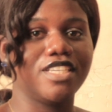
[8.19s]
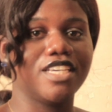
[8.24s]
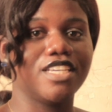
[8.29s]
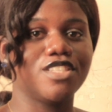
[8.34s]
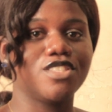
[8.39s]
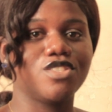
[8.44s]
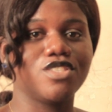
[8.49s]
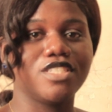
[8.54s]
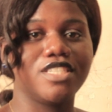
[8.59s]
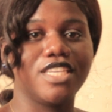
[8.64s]

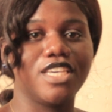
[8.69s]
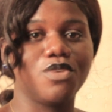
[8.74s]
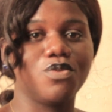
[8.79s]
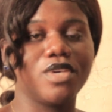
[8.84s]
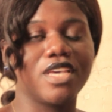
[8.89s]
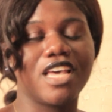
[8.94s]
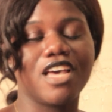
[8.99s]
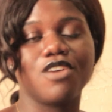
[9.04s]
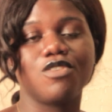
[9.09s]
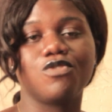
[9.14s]
And today we
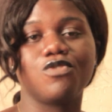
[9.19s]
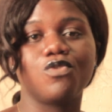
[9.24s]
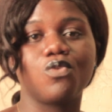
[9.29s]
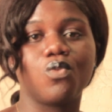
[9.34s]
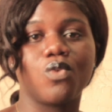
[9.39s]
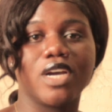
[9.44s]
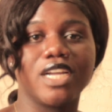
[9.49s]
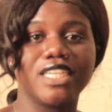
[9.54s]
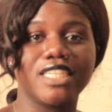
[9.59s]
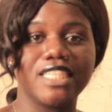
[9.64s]
have
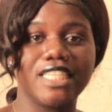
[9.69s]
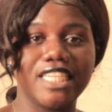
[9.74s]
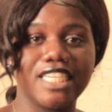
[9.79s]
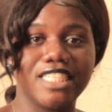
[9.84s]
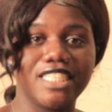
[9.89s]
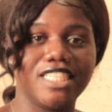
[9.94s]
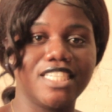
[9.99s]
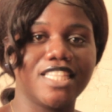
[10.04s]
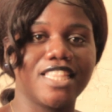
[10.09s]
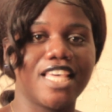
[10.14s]
one
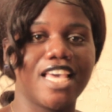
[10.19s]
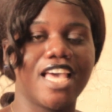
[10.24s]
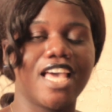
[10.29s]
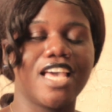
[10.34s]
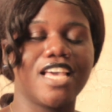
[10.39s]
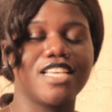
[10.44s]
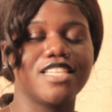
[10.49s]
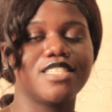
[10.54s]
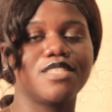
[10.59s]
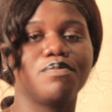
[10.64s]
lady that
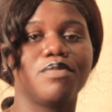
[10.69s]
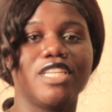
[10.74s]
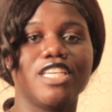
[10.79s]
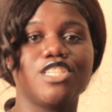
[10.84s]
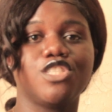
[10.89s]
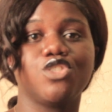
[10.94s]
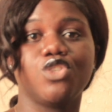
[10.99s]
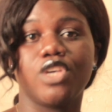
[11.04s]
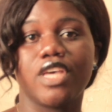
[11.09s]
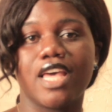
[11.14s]
has
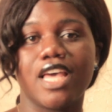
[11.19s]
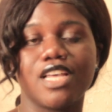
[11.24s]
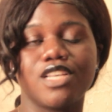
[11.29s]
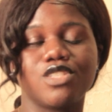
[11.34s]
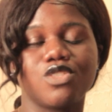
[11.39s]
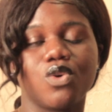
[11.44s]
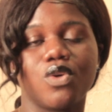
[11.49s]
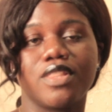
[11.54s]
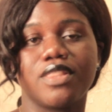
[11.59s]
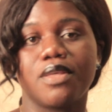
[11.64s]
placed
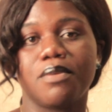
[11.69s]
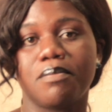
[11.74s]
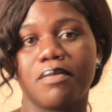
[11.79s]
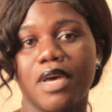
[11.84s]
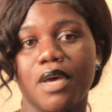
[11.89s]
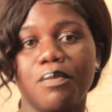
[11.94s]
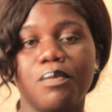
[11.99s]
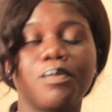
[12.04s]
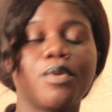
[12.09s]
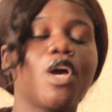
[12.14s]
UHAS on the
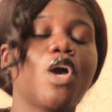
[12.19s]
map